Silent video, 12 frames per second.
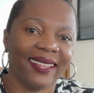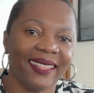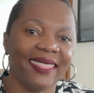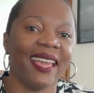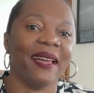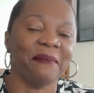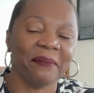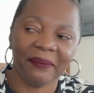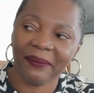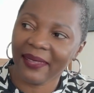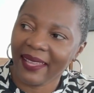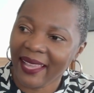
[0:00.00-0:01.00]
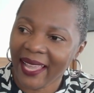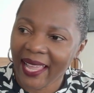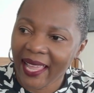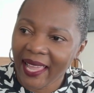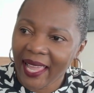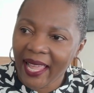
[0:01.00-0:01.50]
them.
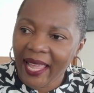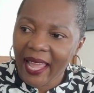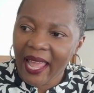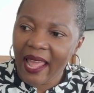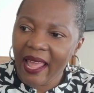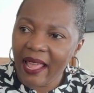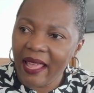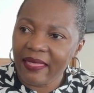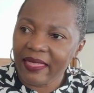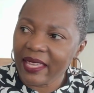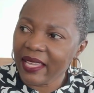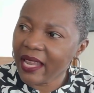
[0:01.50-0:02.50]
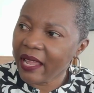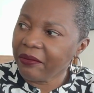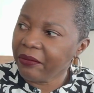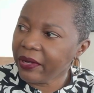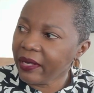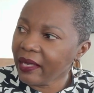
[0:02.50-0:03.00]
And then I
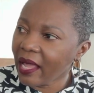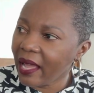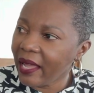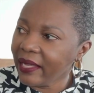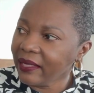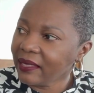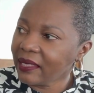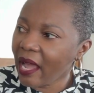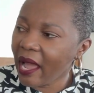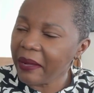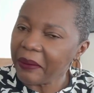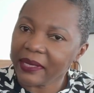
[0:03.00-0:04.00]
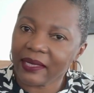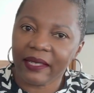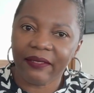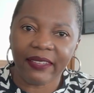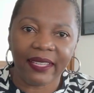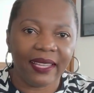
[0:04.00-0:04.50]
realized I was
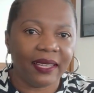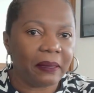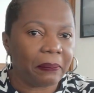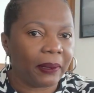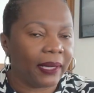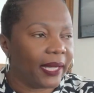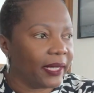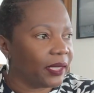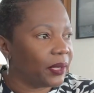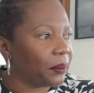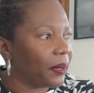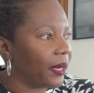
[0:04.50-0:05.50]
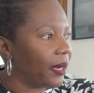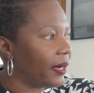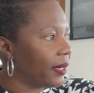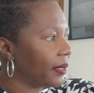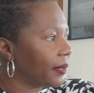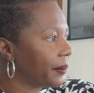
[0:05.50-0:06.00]
living in a place
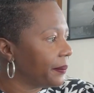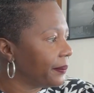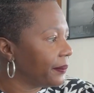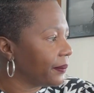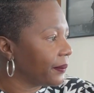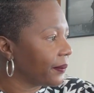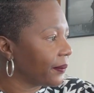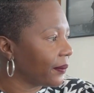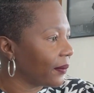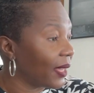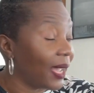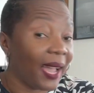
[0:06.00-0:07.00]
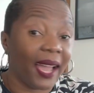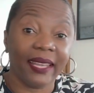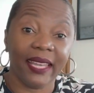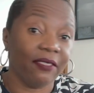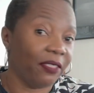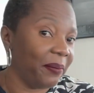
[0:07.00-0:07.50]
where I'd
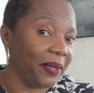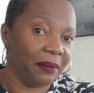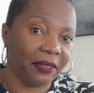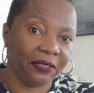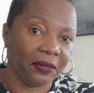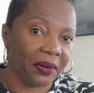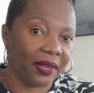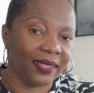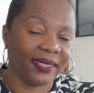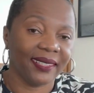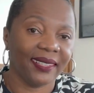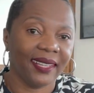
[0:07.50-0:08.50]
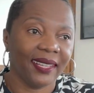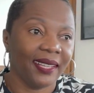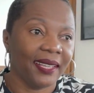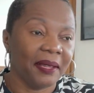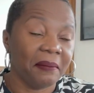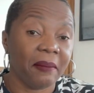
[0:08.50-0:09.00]
never been before.
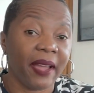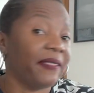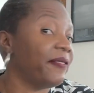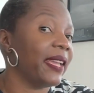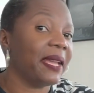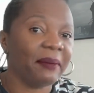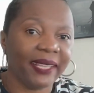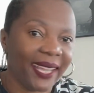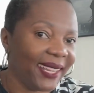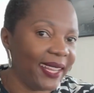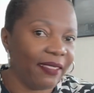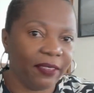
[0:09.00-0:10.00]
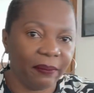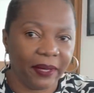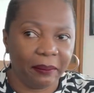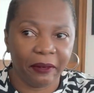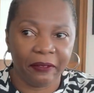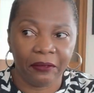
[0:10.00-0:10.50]
My family had never
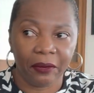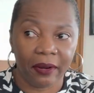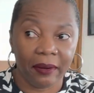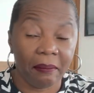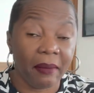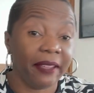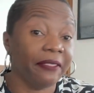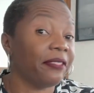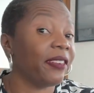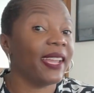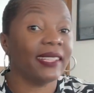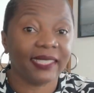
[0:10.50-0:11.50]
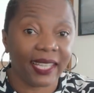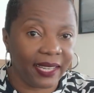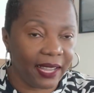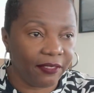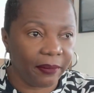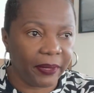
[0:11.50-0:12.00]
been before. My friends had
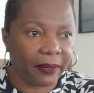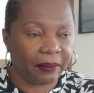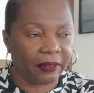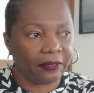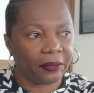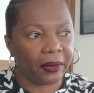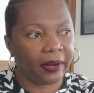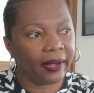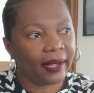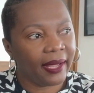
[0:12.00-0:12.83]
never been before.